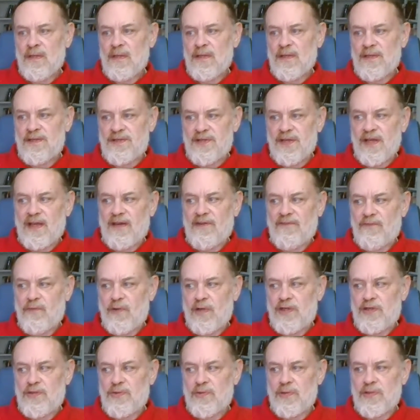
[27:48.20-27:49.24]
the site of
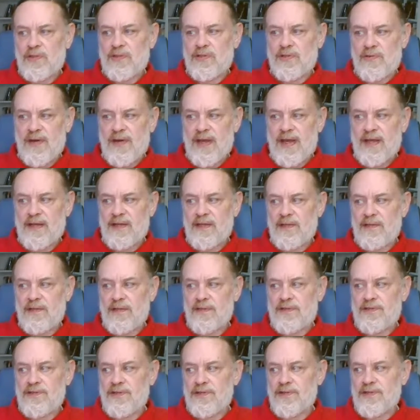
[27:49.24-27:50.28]
which was granted
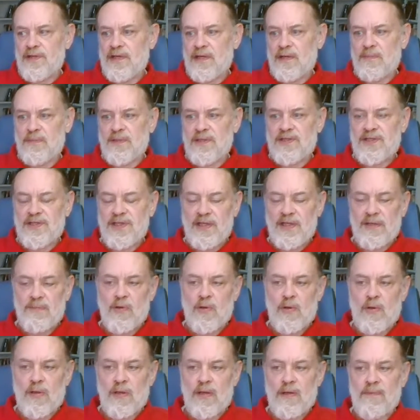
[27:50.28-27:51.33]
to Sir Thomas
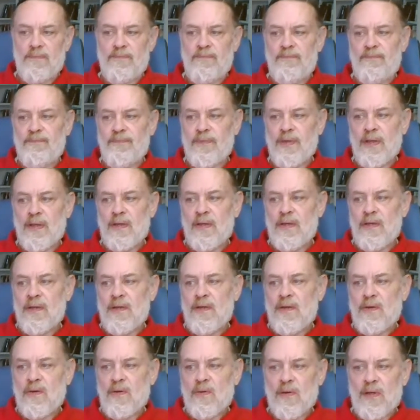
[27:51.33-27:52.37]
Seymour.
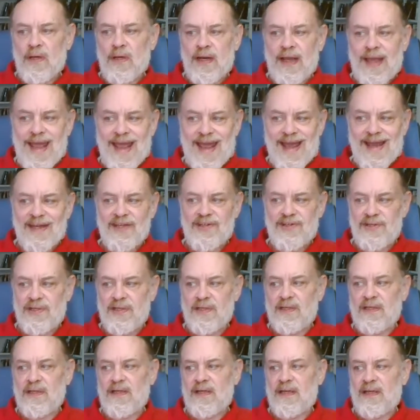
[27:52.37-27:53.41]
One
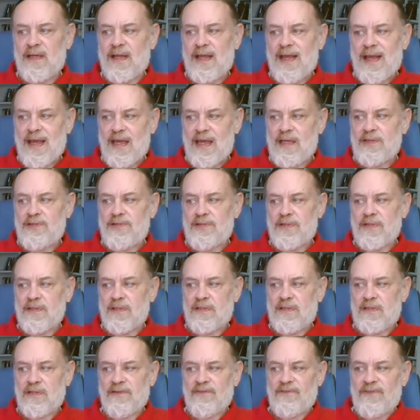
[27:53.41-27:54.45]
Ashton, an
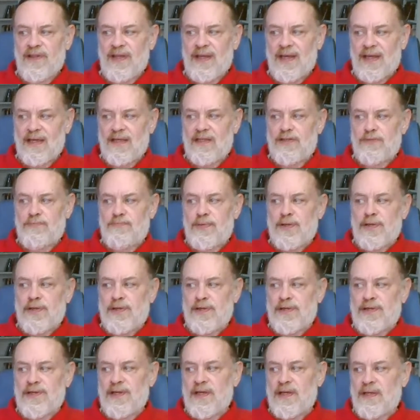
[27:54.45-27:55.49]
agent of the
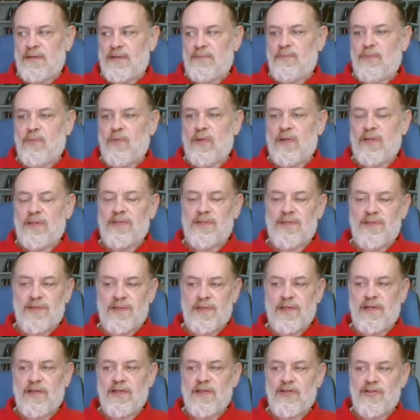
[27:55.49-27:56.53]
experter type, was
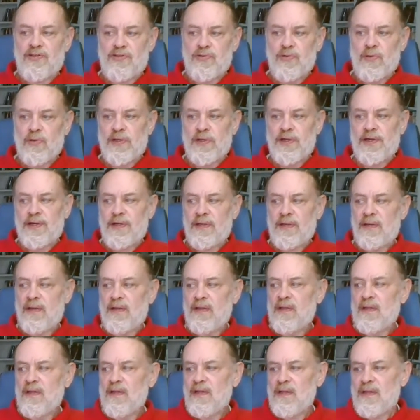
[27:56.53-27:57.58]
the destroyer
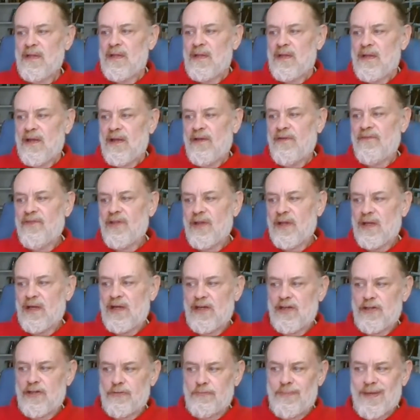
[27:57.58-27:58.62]
of the
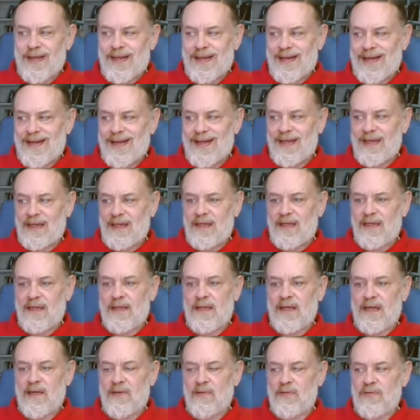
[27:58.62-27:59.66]
large
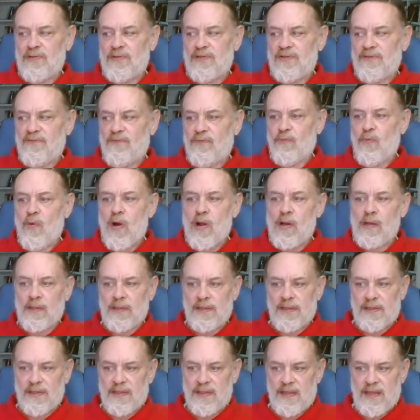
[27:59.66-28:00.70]
Benedictine house
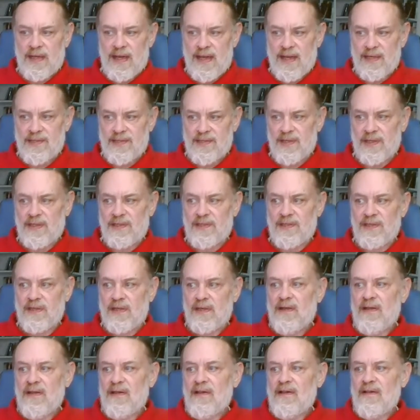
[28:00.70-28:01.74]
Walden in Essex,
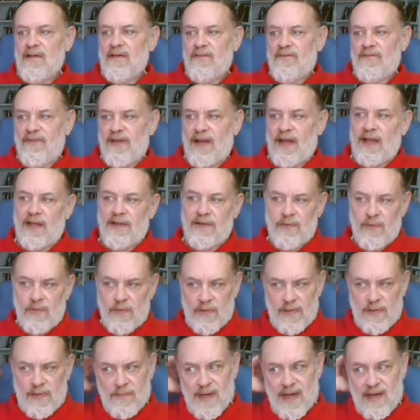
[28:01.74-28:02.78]

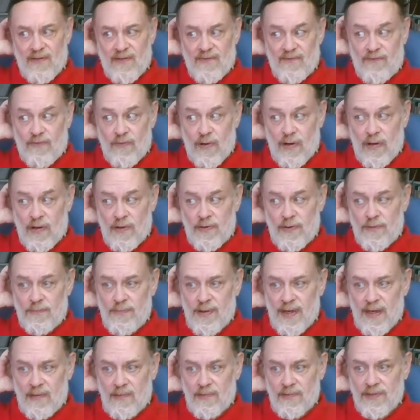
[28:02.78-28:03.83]
valued about 400
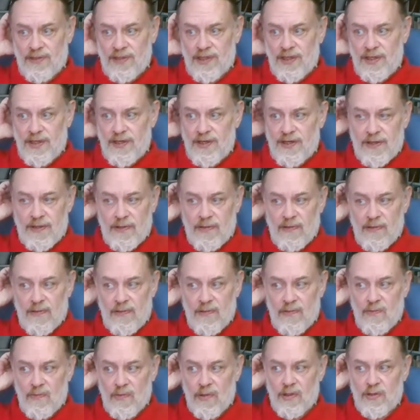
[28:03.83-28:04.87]
pounds a year
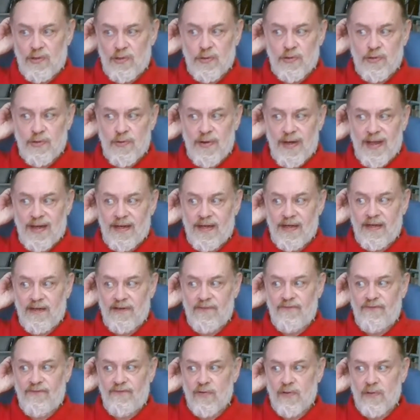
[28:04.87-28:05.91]
which was granted
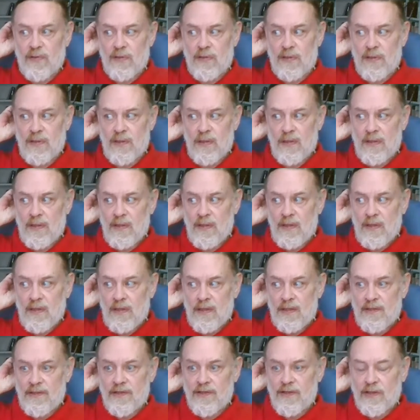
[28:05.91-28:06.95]
in full
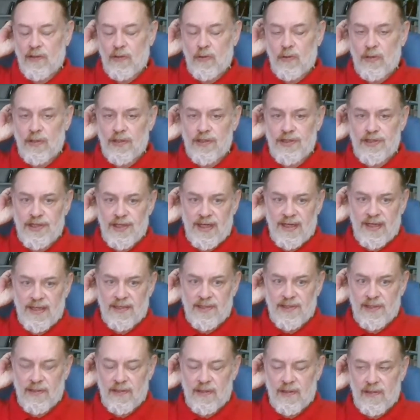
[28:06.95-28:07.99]
to the Lord
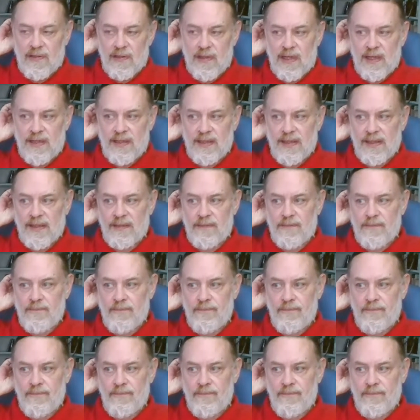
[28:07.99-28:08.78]
Chancellor Audley.